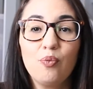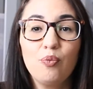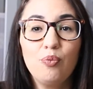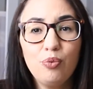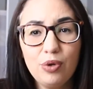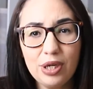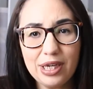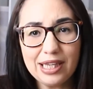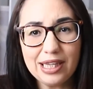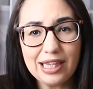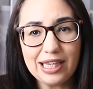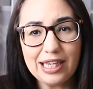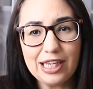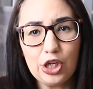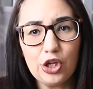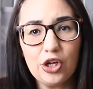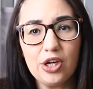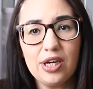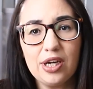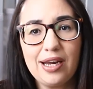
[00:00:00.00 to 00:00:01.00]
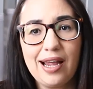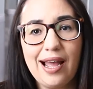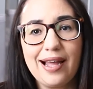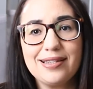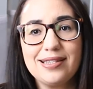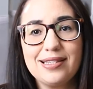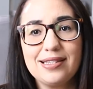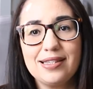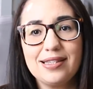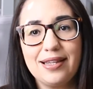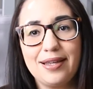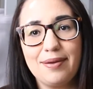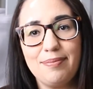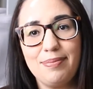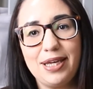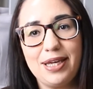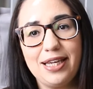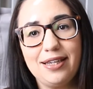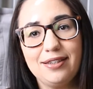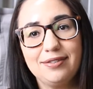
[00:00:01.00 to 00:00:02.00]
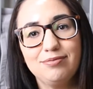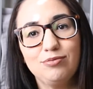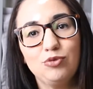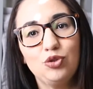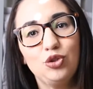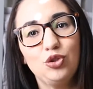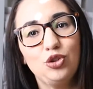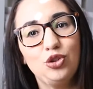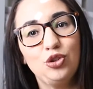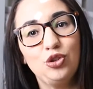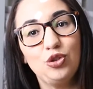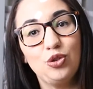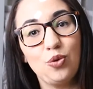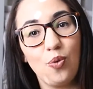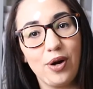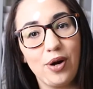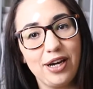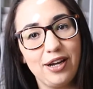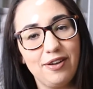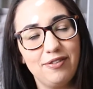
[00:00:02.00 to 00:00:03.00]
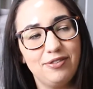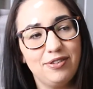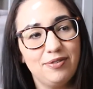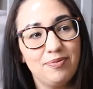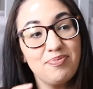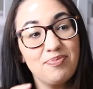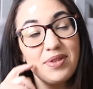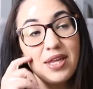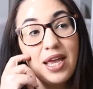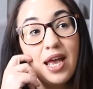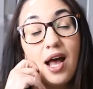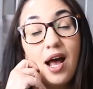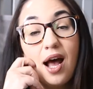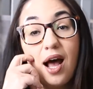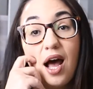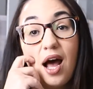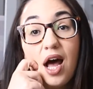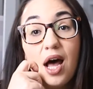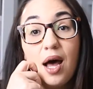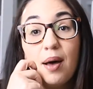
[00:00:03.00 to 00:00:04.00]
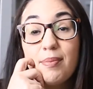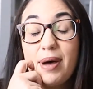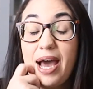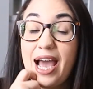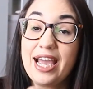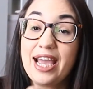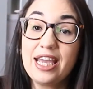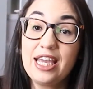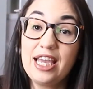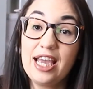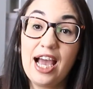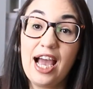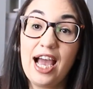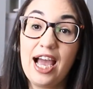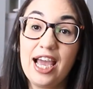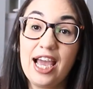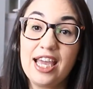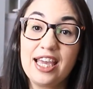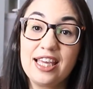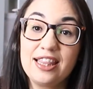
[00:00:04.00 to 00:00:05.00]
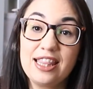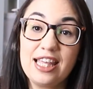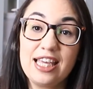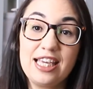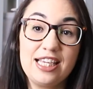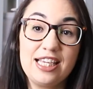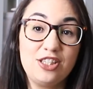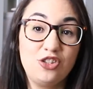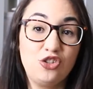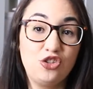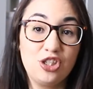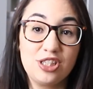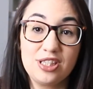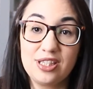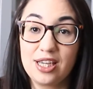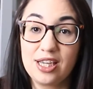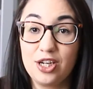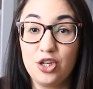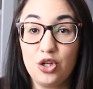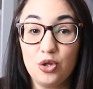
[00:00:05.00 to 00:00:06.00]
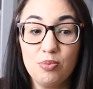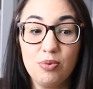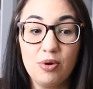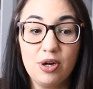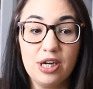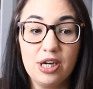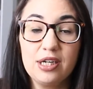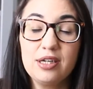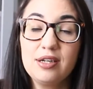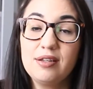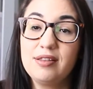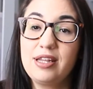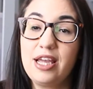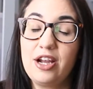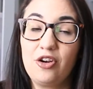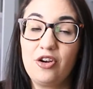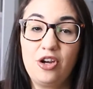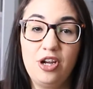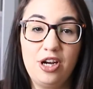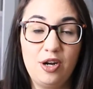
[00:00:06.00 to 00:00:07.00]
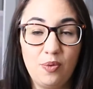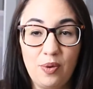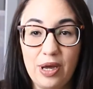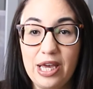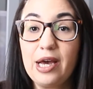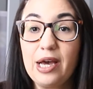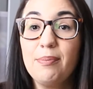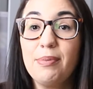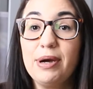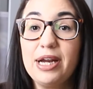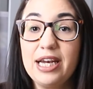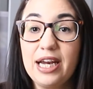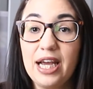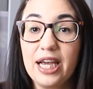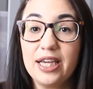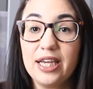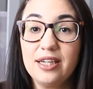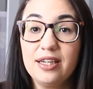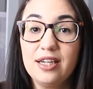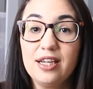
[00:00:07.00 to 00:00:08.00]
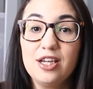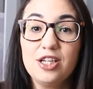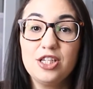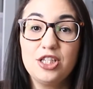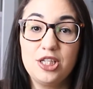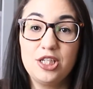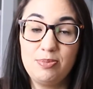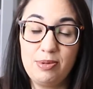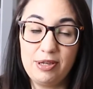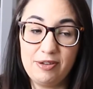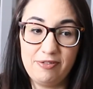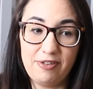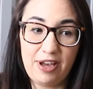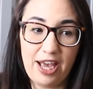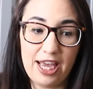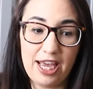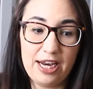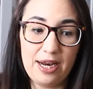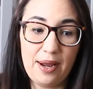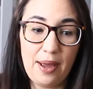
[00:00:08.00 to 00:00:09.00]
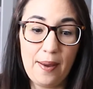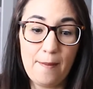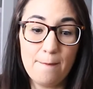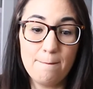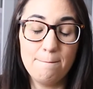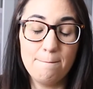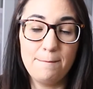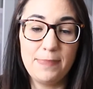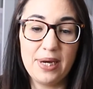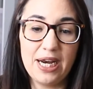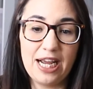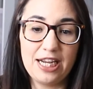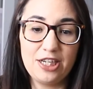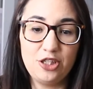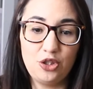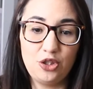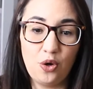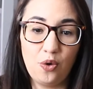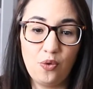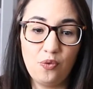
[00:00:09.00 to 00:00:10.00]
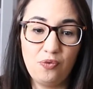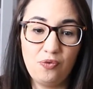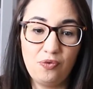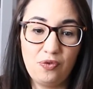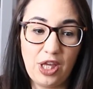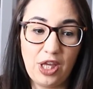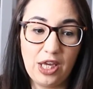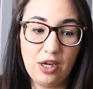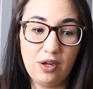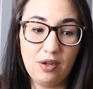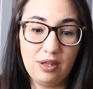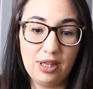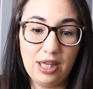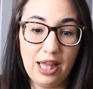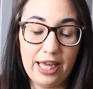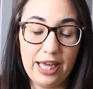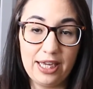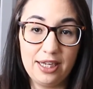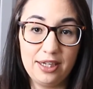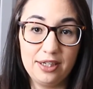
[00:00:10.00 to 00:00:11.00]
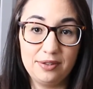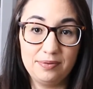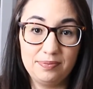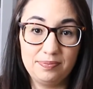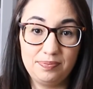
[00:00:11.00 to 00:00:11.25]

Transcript: really good at sleeping, sort of. I think he's just like a newborn. They're gonna wake up at night to be fed, but I don't feel like